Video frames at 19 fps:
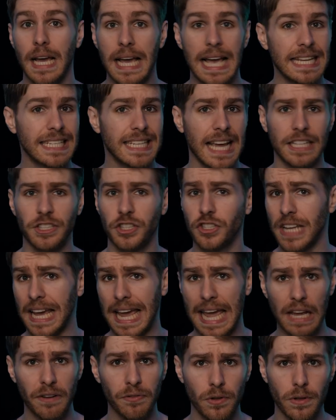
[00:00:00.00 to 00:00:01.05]
It's got just a
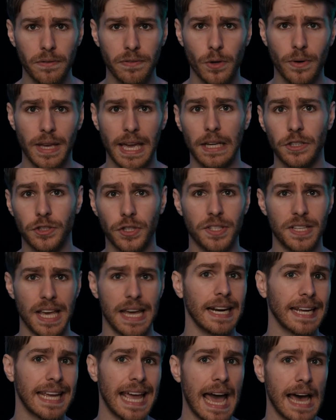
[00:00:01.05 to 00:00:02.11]
handful of locations and
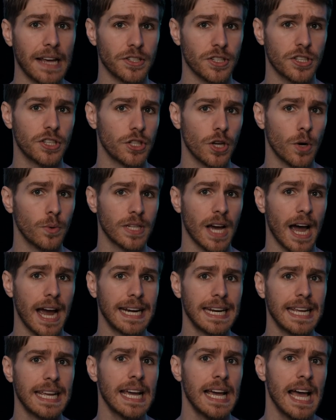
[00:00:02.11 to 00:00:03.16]
a cast so
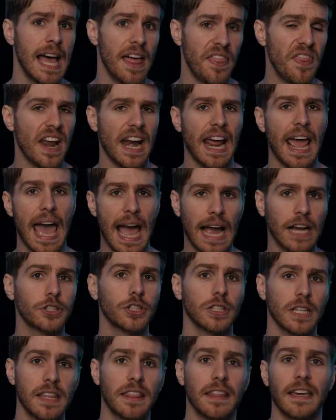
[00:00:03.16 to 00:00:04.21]
tiny that I
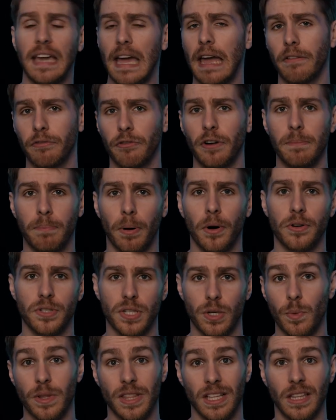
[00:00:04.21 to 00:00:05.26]
actually think every
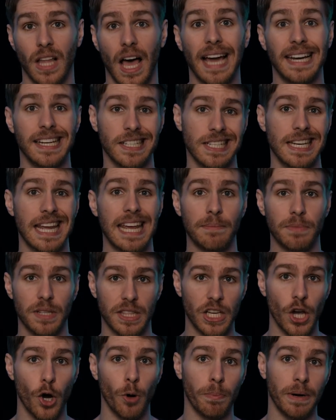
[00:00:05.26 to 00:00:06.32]
person with a line is named in
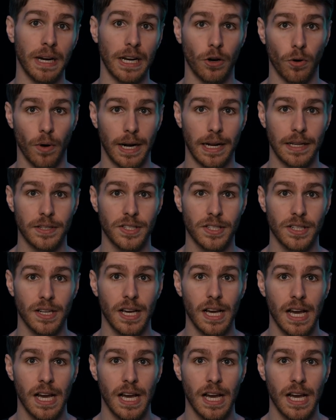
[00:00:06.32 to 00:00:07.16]
the opening credits.